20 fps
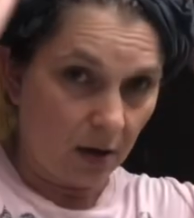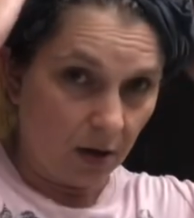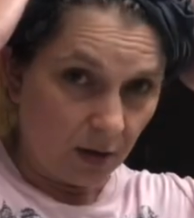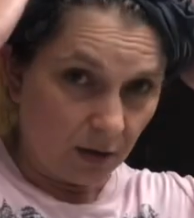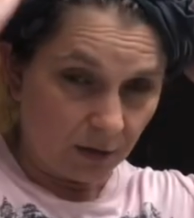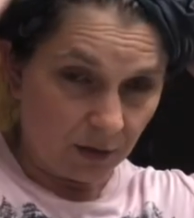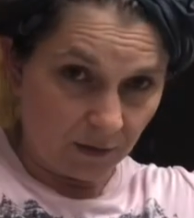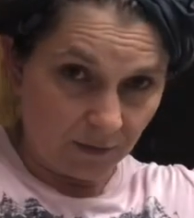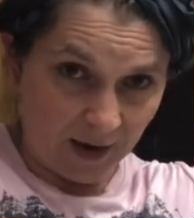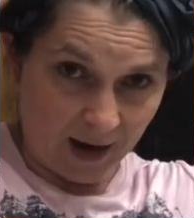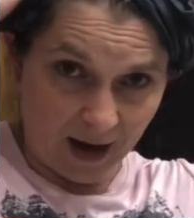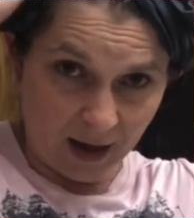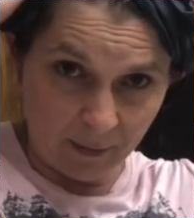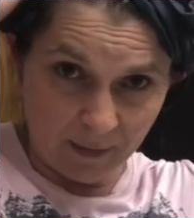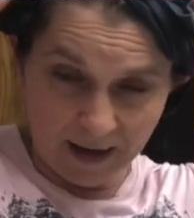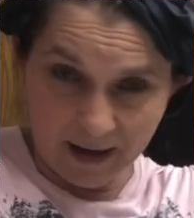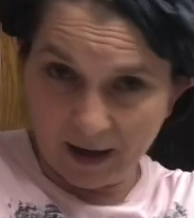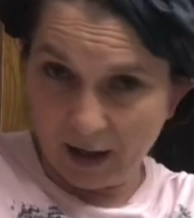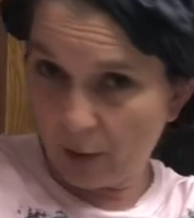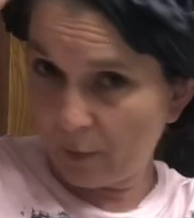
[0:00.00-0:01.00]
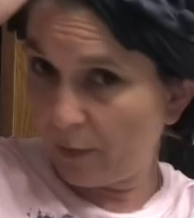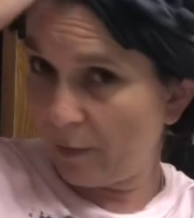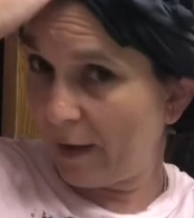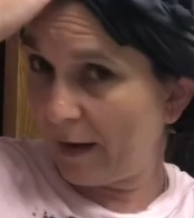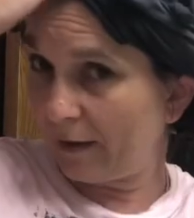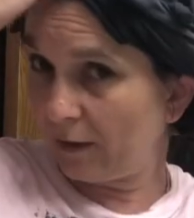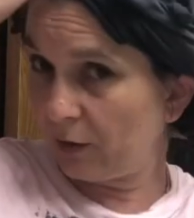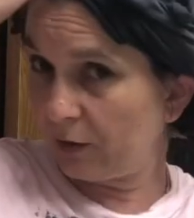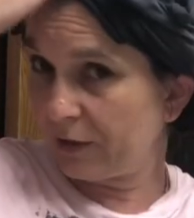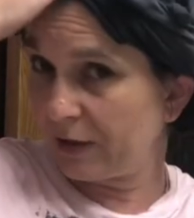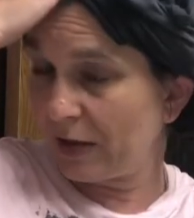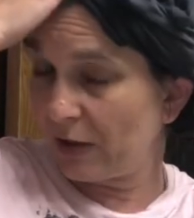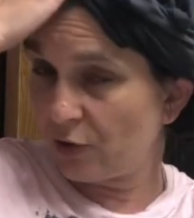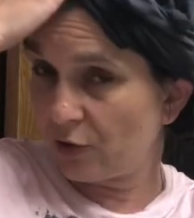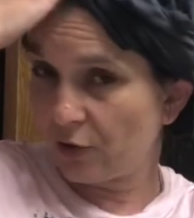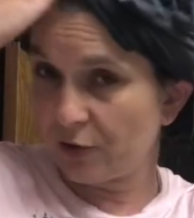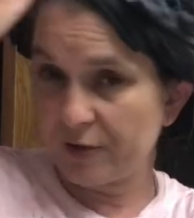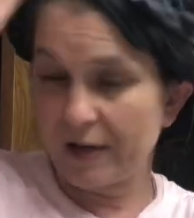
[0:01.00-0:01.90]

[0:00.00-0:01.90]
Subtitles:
So I've had my hair up in my little t-shirt